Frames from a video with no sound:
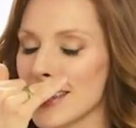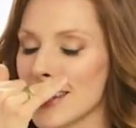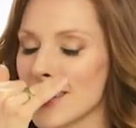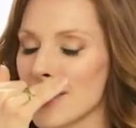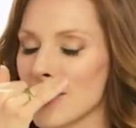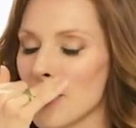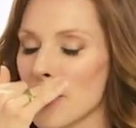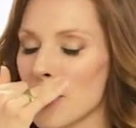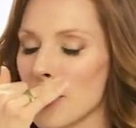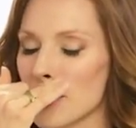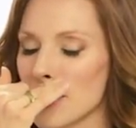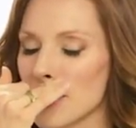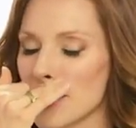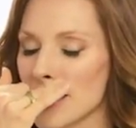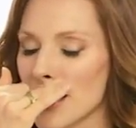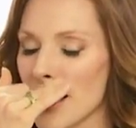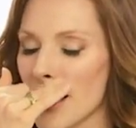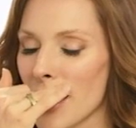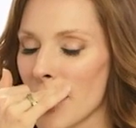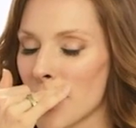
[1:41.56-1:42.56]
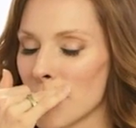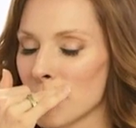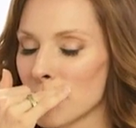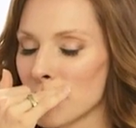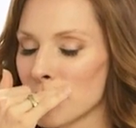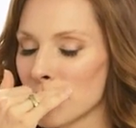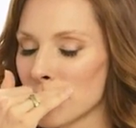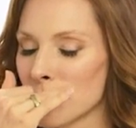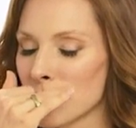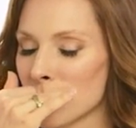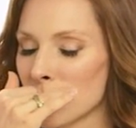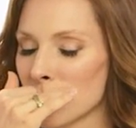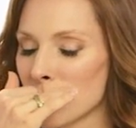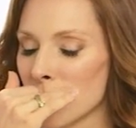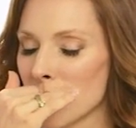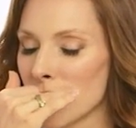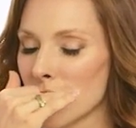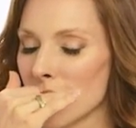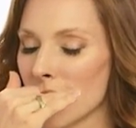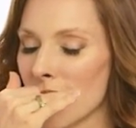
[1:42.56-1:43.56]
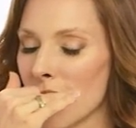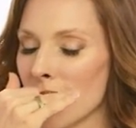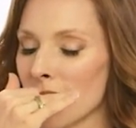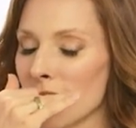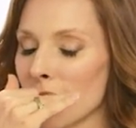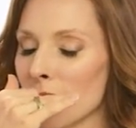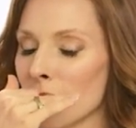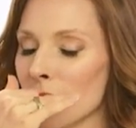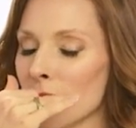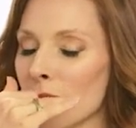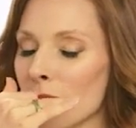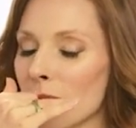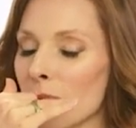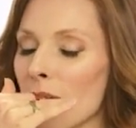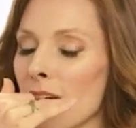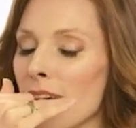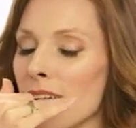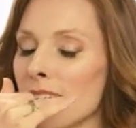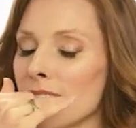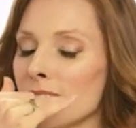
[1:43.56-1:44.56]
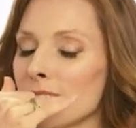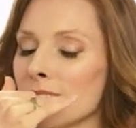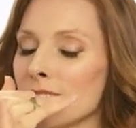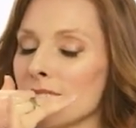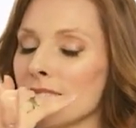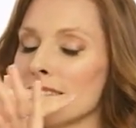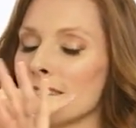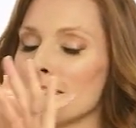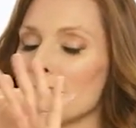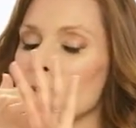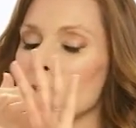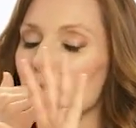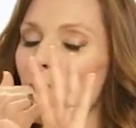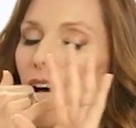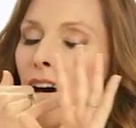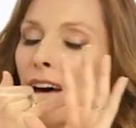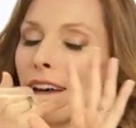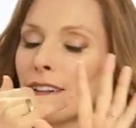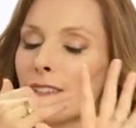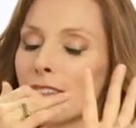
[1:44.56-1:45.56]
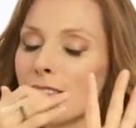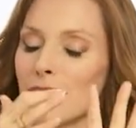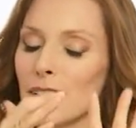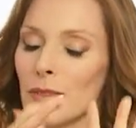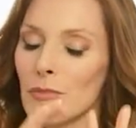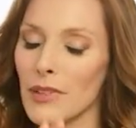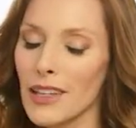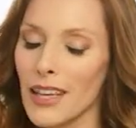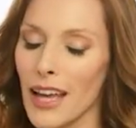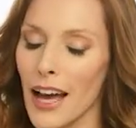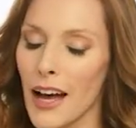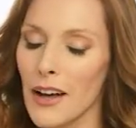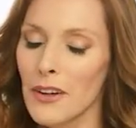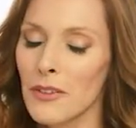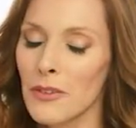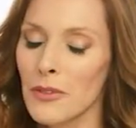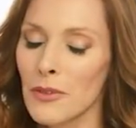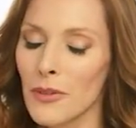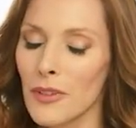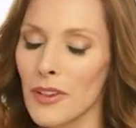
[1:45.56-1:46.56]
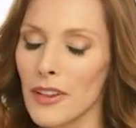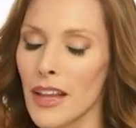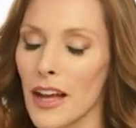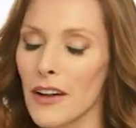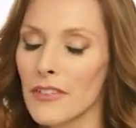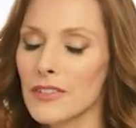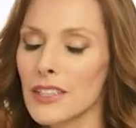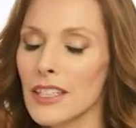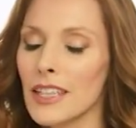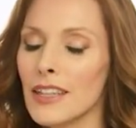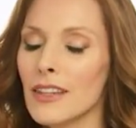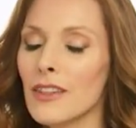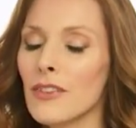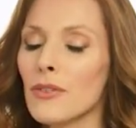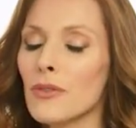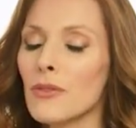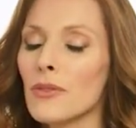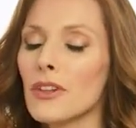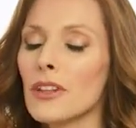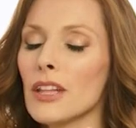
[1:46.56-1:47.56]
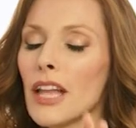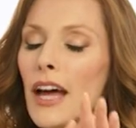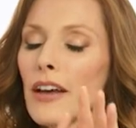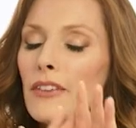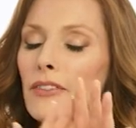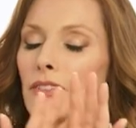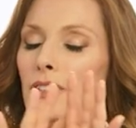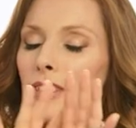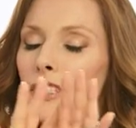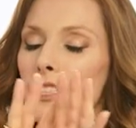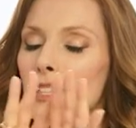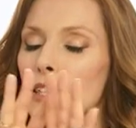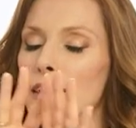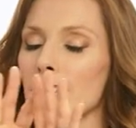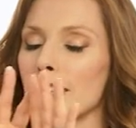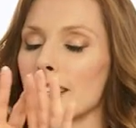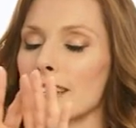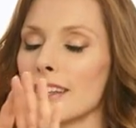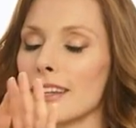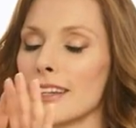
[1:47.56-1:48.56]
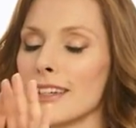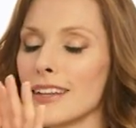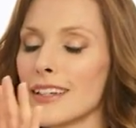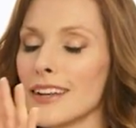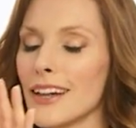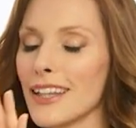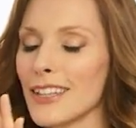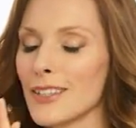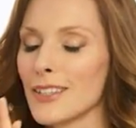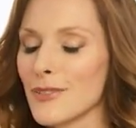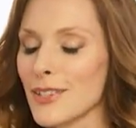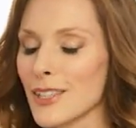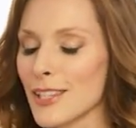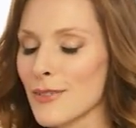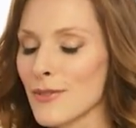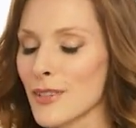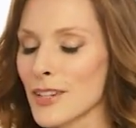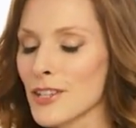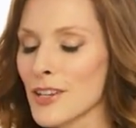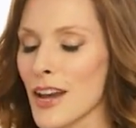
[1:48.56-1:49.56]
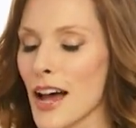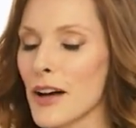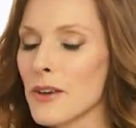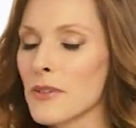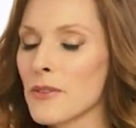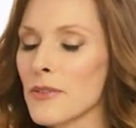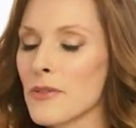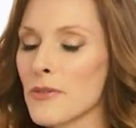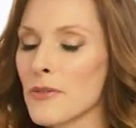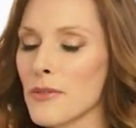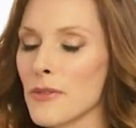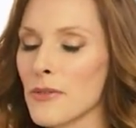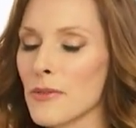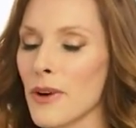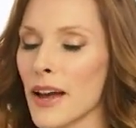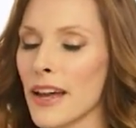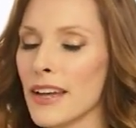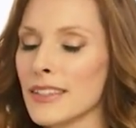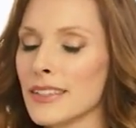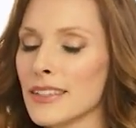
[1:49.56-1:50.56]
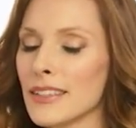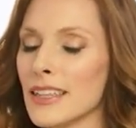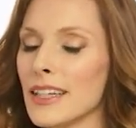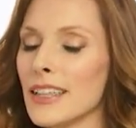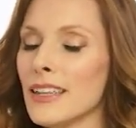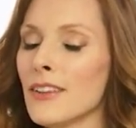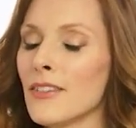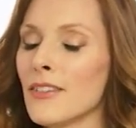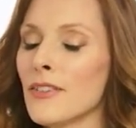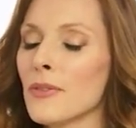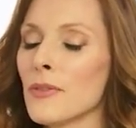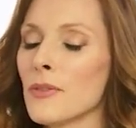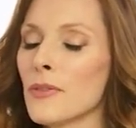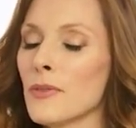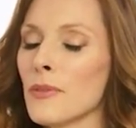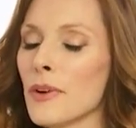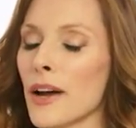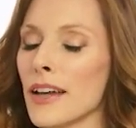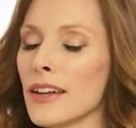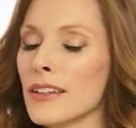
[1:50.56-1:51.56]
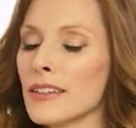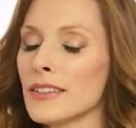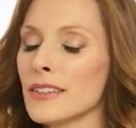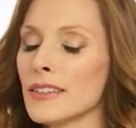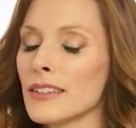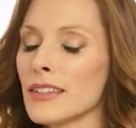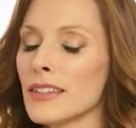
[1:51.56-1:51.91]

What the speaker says: in your own time. We inhale through the right, and then the pattern is simply out through the left, in through the left. And then we switch out through the right, in through the right.